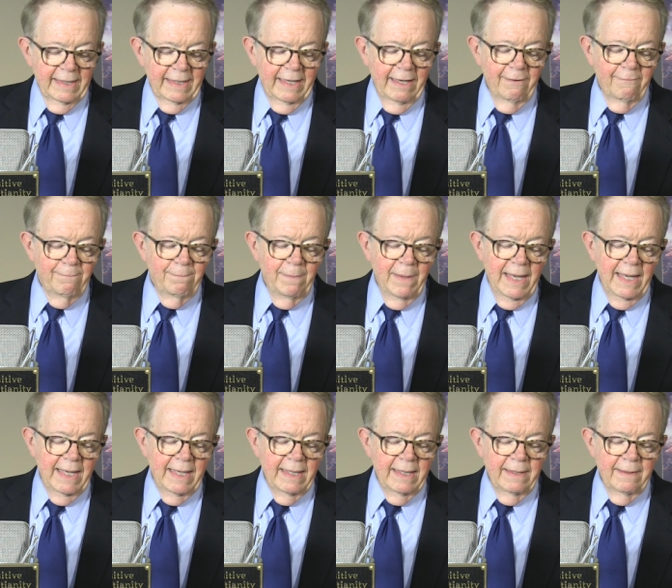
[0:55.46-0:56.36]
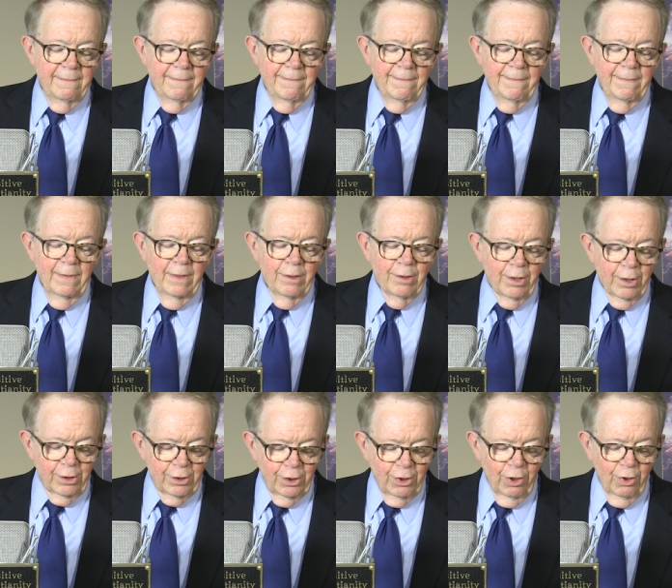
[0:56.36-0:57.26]
Give me
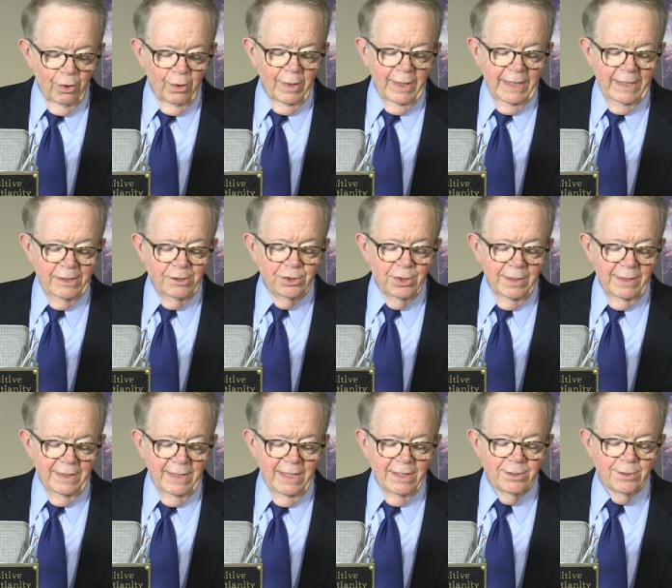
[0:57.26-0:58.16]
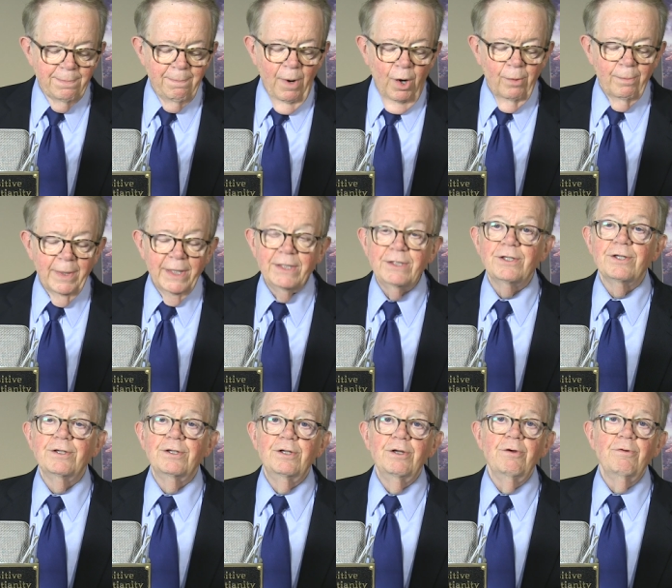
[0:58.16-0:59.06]
the courage in this moment
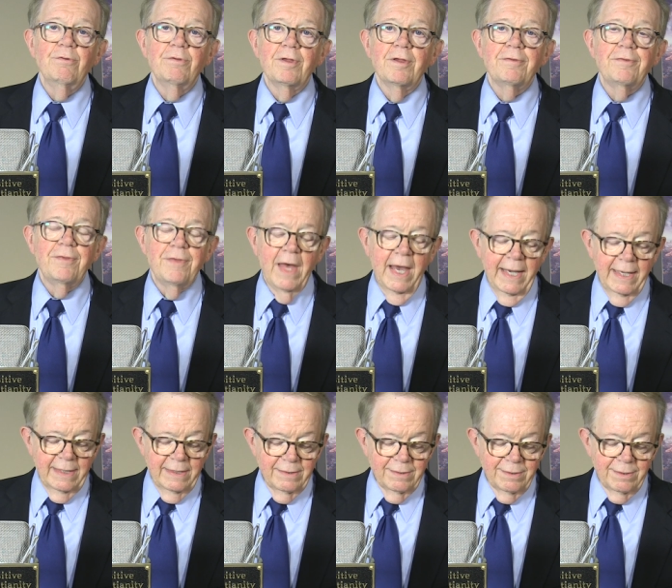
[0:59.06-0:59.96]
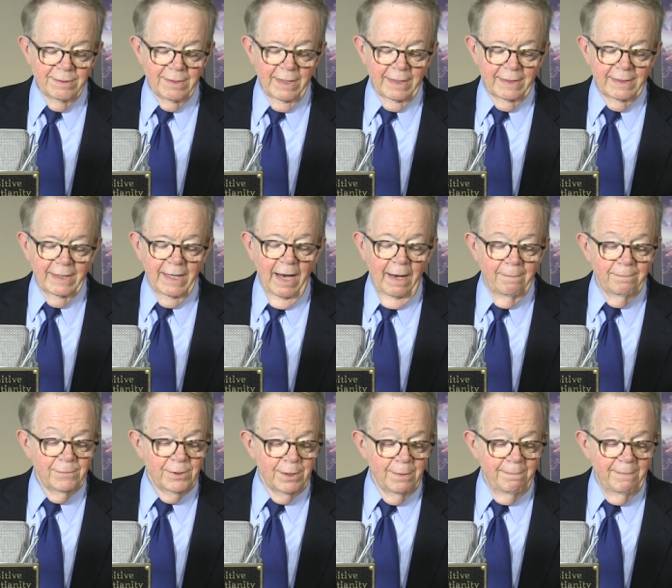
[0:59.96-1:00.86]
to do the things that
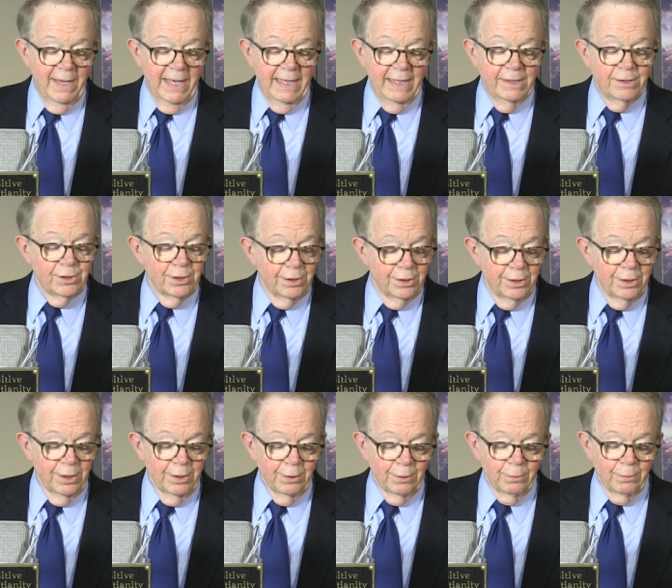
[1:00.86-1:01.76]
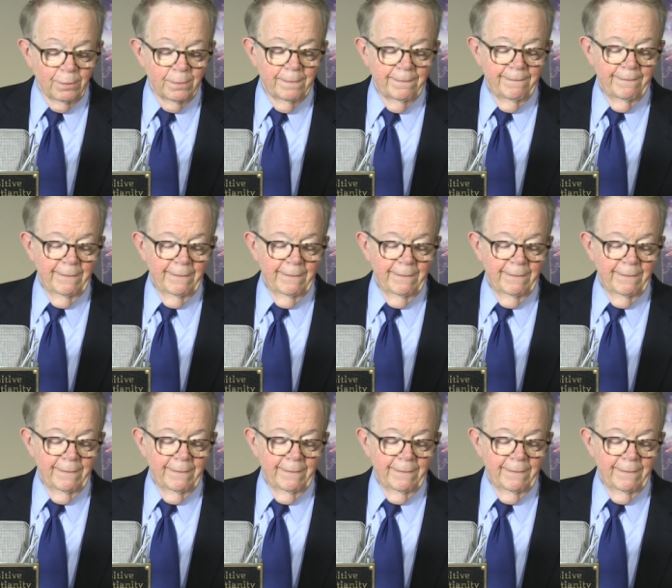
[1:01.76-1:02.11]
come to me to do.